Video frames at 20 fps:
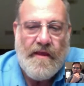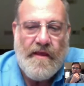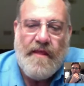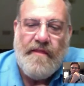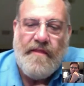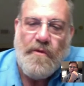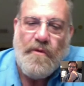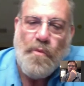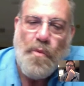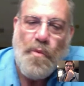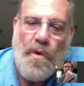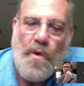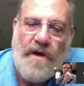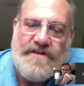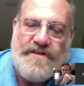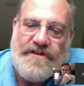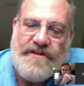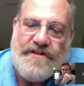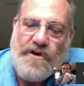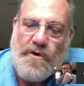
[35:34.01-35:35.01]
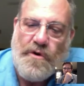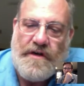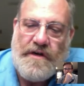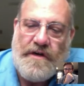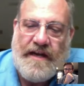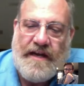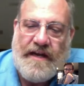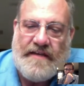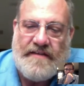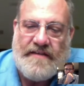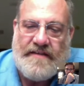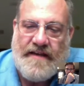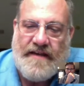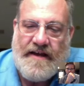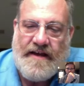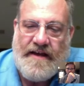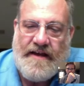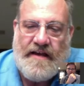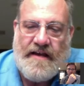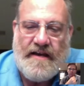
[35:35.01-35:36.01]
Then once the critique's
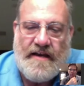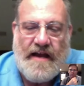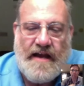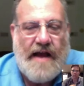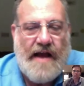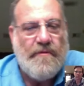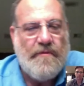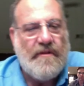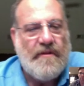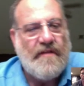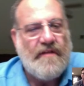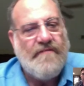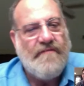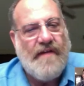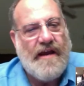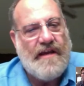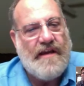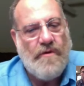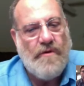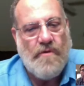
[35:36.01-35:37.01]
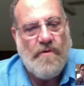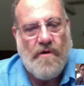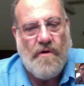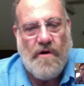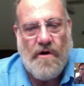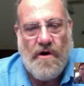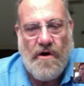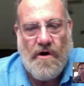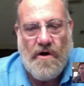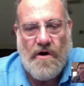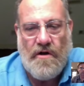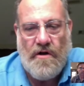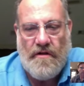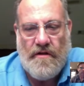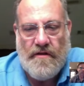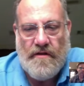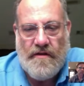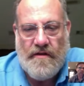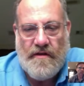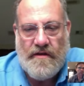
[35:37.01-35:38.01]
done, I will invite you
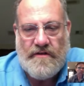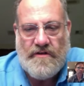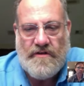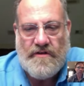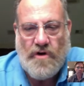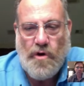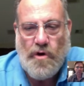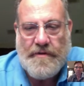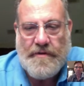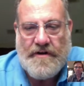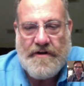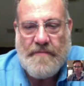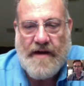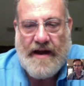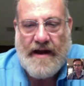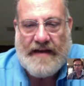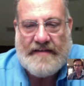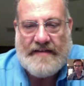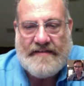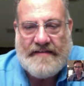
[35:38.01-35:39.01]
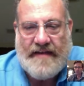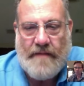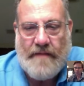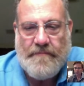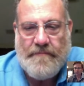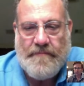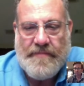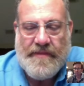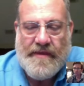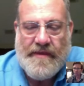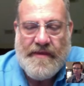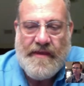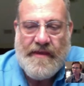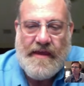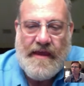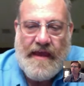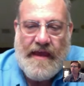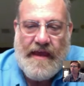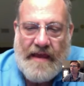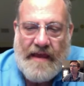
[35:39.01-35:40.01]
all to open your mics up
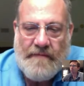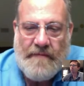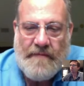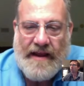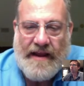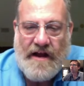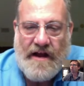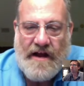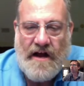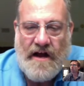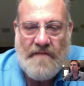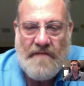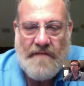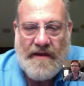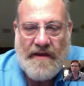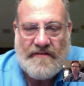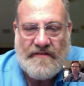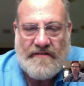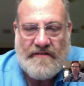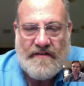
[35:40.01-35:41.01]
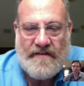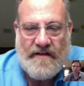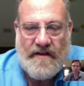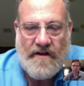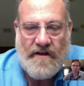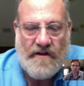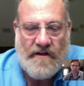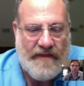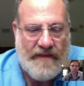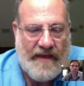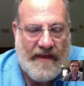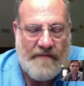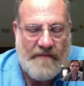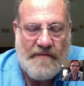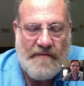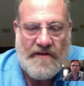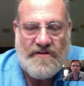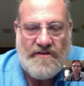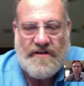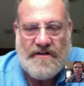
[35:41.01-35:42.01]
and make comments on the
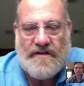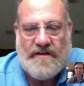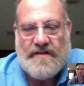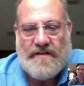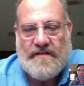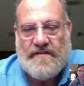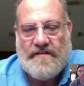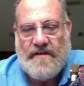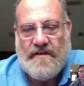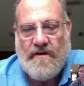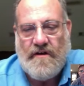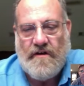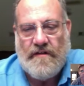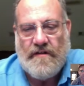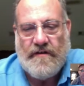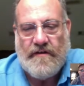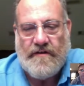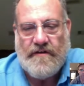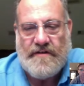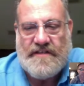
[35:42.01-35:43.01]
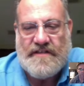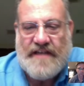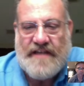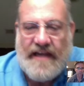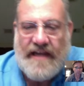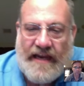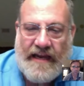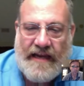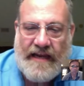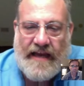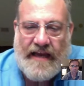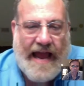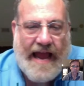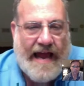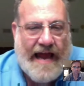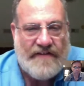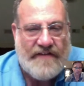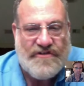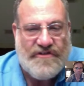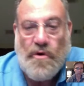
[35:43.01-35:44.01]
images, on the critique,
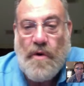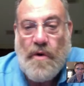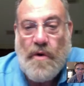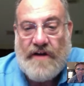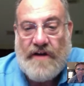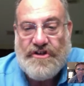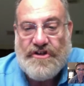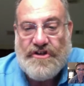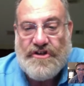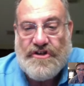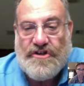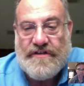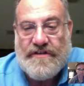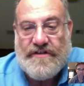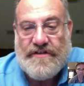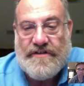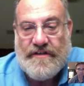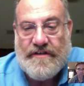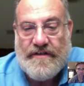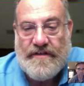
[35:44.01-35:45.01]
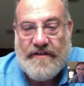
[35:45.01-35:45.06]
ask questions.